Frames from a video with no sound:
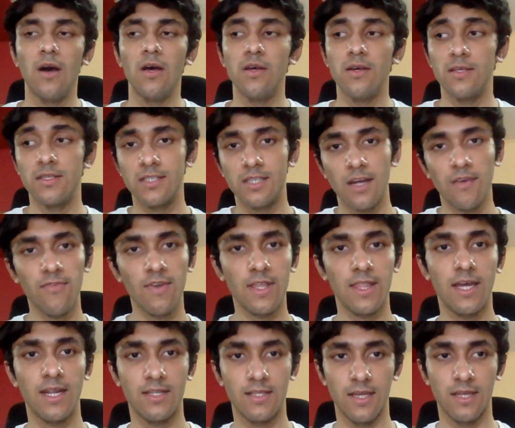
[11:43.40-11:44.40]
stuff like
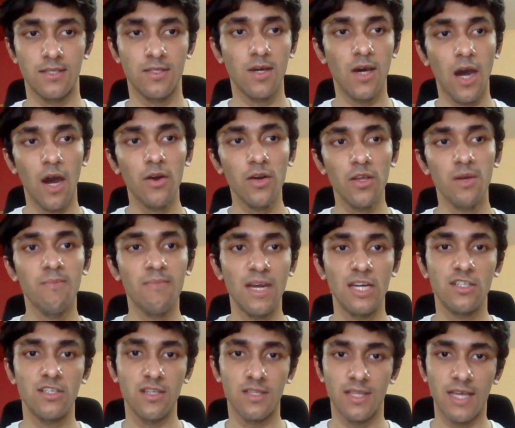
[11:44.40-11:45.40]
that. So how do you
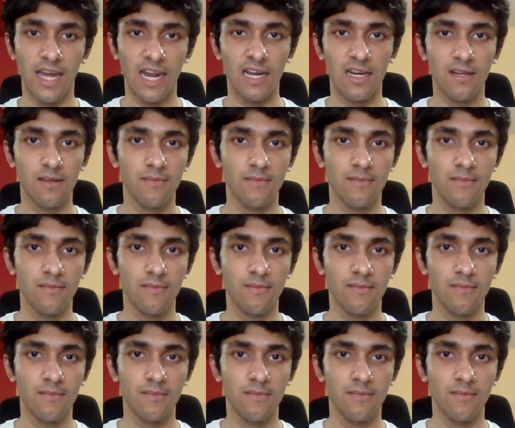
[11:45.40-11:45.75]
measure that?